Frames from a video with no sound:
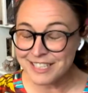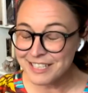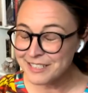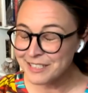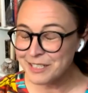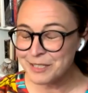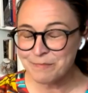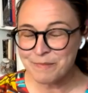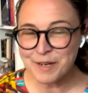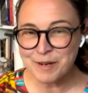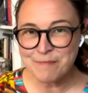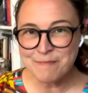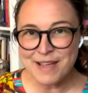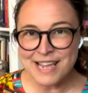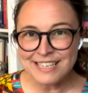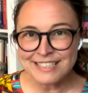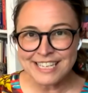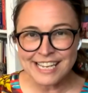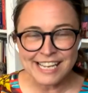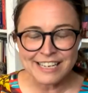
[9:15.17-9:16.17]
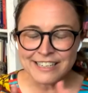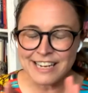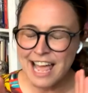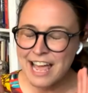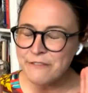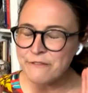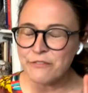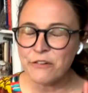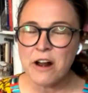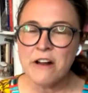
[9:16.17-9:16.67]
This has been amazing. And,
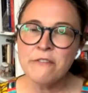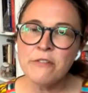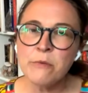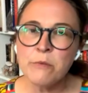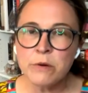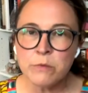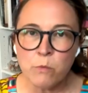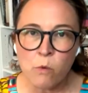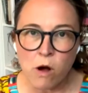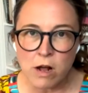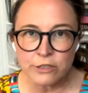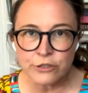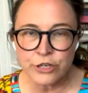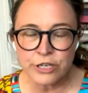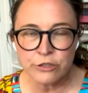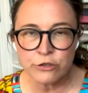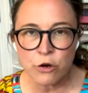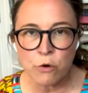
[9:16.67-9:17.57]
and for everyone watching,